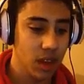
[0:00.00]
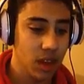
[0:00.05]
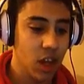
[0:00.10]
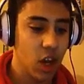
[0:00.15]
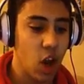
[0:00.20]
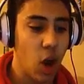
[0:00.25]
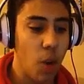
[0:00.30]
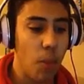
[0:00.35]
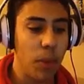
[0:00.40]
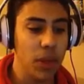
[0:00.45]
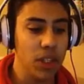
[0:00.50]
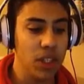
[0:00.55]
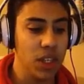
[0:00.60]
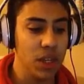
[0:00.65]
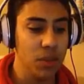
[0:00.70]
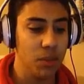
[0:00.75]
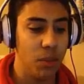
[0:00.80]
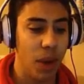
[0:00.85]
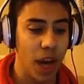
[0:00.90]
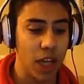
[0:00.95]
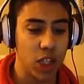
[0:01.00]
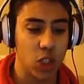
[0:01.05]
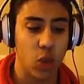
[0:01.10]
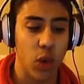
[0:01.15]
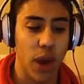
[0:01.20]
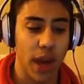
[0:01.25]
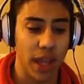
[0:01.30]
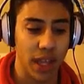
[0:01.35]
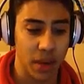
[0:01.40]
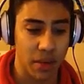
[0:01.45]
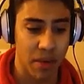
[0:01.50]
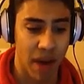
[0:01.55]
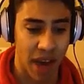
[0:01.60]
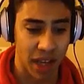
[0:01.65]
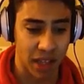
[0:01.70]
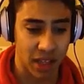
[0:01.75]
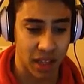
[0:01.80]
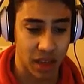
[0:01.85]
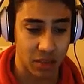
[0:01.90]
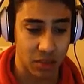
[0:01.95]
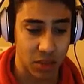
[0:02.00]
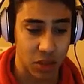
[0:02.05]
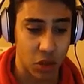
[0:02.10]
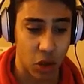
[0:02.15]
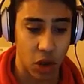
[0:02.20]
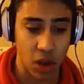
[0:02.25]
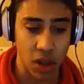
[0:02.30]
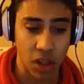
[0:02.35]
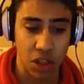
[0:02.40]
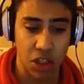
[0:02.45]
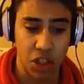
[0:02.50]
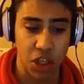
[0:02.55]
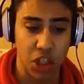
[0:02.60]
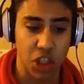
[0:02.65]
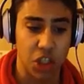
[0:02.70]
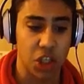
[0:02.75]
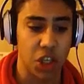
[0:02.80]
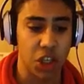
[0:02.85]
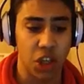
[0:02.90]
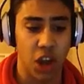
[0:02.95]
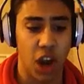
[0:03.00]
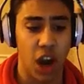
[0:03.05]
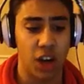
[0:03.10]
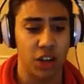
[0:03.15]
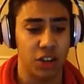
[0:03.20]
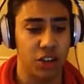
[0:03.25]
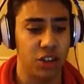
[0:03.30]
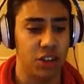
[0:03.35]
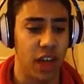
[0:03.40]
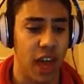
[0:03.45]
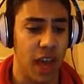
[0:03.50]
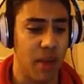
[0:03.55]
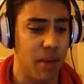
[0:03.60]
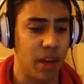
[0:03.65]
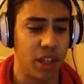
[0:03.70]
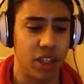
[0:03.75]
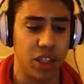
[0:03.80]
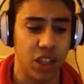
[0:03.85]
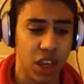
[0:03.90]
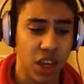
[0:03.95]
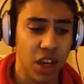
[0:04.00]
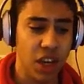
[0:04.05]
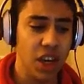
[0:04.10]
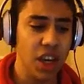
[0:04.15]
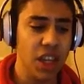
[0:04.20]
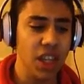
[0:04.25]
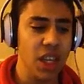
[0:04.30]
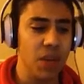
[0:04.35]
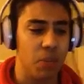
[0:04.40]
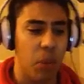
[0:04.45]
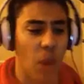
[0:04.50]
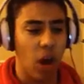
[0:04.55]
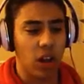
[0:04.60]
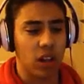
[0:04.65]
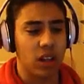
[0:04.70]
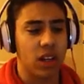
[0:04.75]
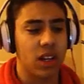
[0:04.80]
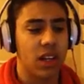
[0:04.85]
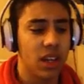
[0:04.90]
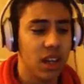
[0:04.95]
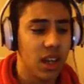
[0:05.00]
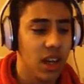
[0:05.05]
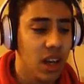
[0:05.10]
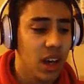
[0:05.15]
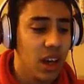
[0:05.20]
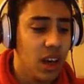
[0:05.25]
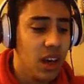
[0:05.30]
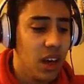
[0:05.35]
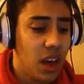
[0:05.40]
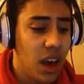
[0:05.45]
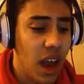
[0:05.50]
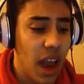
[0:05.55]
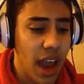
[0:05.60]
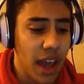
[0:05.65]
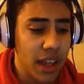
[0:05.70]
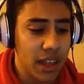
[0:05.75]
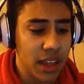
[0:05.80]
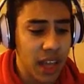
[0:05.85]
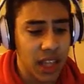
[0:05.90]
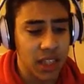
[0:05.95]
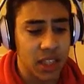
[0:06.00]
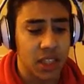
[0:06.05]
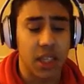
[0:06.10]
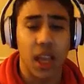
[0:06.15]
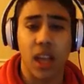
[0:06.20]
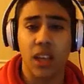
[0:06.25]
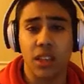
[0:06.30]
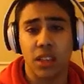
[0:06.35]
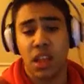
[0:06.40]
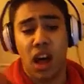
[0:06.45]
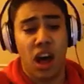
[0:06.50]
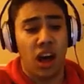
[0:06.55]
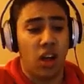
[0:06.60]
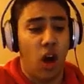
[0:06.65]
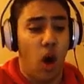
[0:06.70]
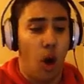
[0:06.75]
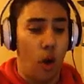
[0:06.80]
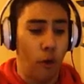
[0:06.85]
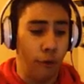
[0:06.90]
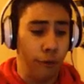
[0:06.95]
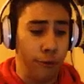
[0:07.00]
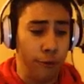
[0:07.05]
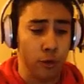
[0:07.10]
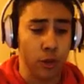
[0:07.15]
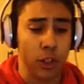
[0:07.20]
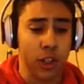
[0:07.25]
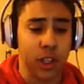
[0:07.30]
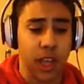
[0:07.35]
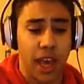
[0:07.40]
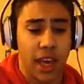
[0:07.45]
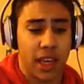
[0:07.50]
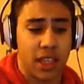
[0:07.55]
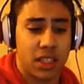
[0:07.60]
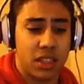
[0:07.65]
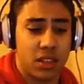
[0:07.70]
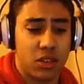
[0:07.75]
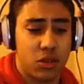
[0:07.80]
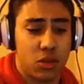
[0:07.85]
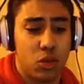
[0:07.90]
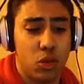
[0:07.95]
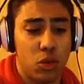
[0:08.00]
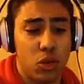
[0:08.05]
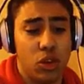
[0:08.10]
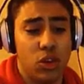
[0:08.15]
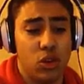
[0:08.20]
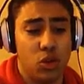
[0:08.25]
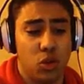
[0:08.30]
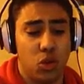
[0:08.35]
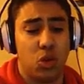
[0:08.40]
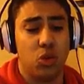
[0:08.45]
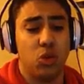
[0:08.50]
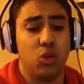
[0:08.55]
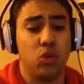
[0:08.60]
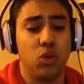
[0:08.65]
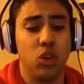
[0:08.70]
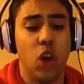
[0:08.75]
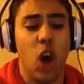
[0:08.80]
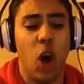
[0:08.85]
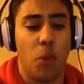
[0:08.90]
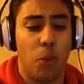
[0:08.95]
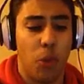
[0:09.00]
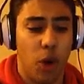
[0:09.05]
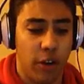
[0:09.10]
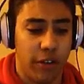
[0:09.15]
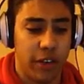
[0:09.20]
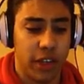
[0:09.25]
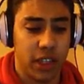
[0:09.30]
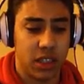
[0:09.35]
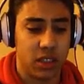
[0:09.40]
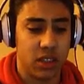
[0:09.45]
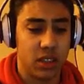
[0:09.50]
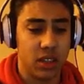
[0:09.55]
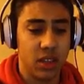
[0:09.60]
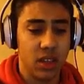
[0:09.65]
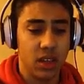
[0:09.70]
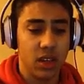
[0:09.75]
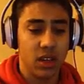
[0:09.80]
The company buys random items, toilet seats, guitars, you name it, in the bulk, and then sells it all off to the next to no, to no profit.